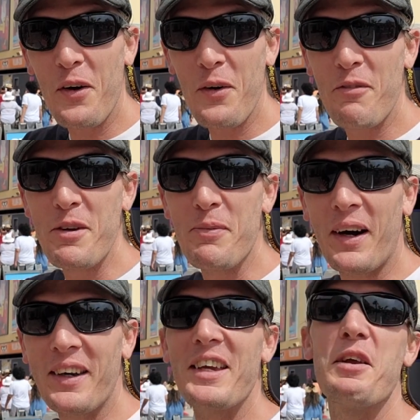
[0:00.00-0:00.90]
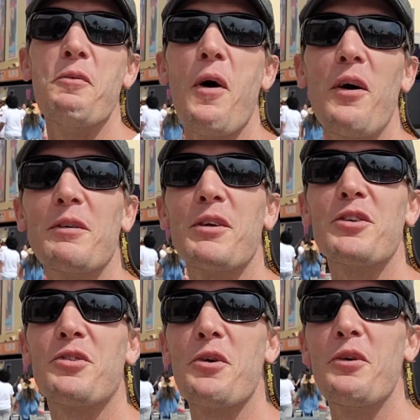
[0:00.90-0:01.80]
everybody, and welcome to
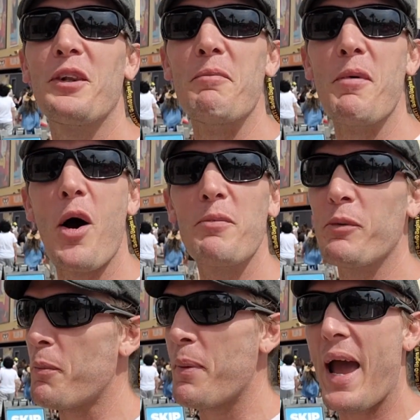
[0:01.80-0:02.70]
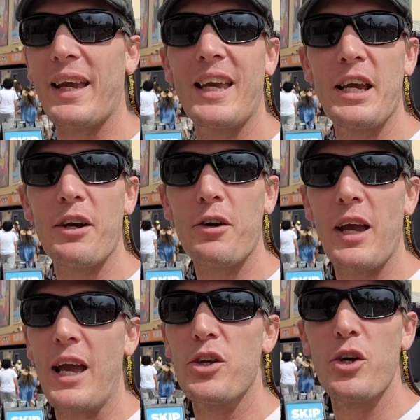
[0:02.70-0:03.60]
Drew in the Moment. We're back here
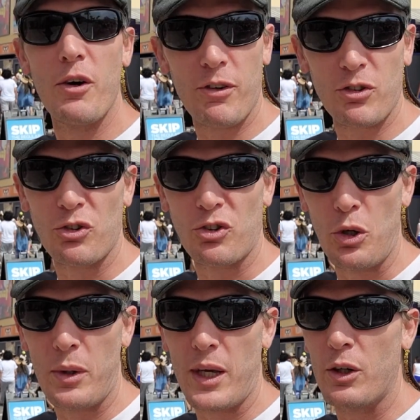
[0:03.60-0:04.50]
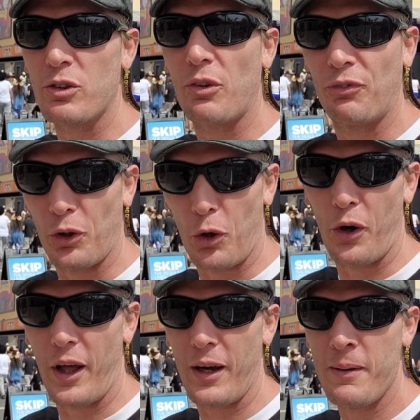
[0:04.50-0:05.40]
at Universal Studios,
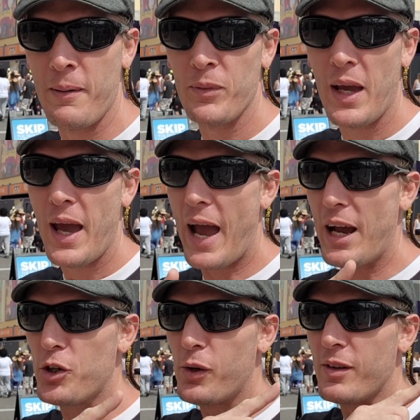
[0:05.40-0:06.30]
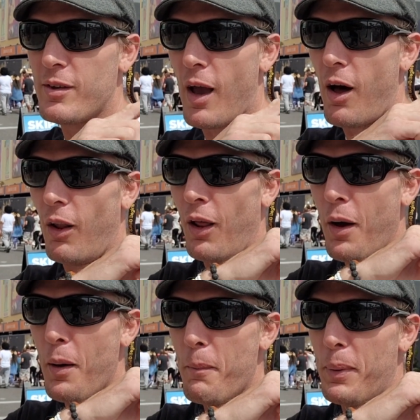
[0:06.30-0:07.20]
Florida. As you can tell,
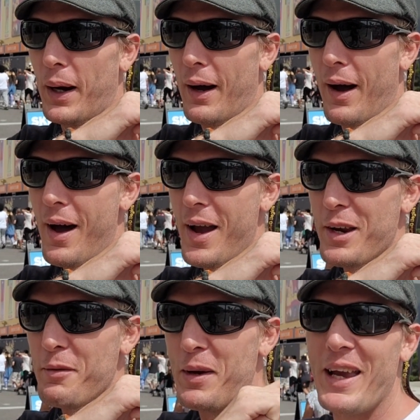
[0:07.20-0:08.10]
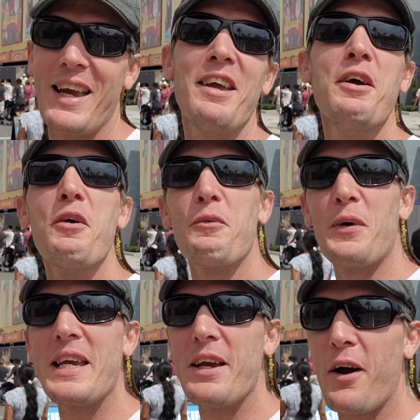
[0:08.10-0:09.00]
behind me,
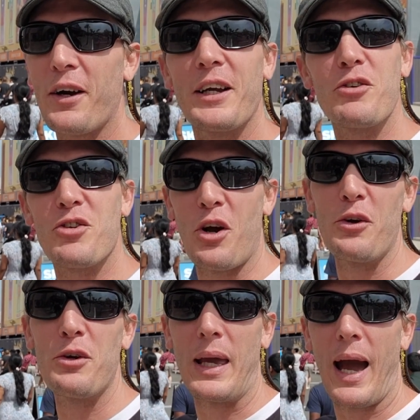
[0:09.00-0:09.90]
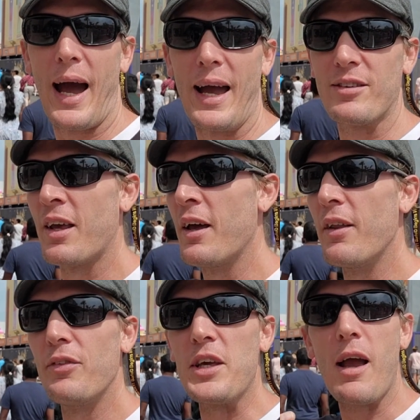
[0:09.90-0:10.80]
we are going to show you guys
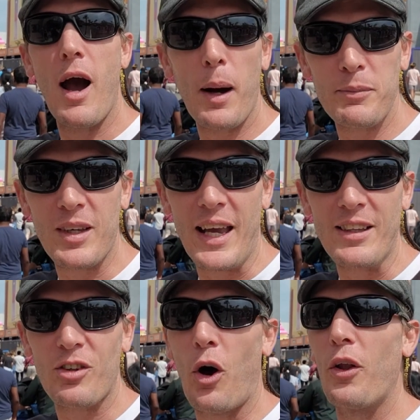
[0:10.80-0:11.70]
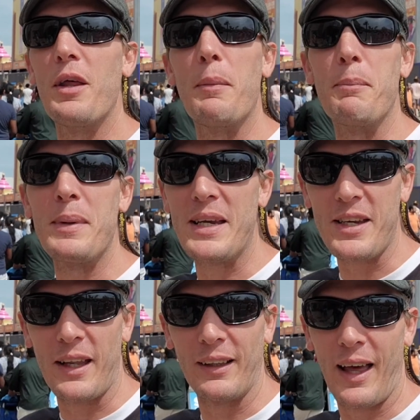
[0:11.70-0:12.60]
the updates on the
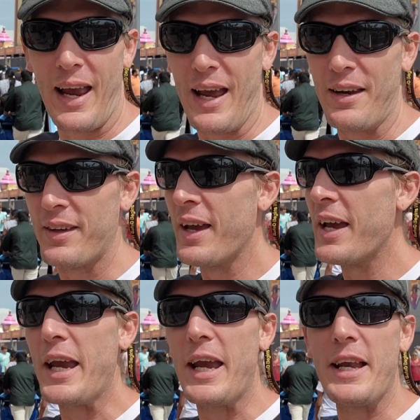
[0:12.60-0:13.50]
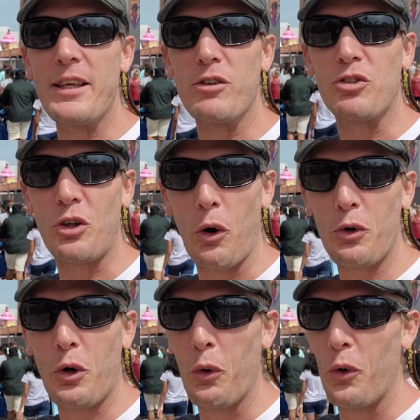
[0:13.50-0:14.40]
Minion Land. It is so
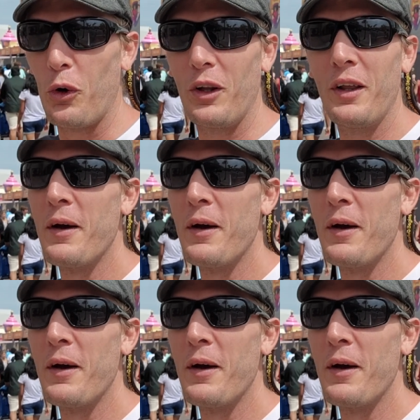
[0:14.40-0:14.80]
cool